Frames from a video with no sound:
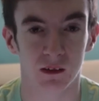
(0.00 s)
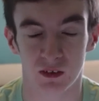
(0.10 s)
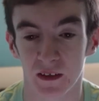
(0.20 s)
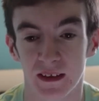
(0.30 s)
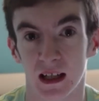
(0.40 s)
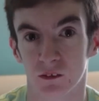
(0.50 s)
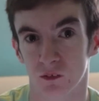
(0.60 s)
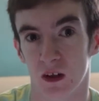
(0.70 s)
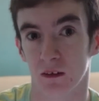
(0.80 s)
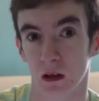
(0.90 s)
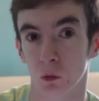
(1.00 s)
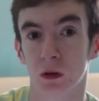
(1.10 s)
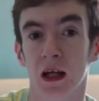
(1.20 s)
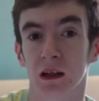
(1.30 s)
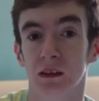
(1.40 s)
I've had days with very low
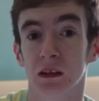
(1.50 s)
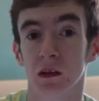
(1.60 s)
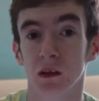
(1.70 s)
tics.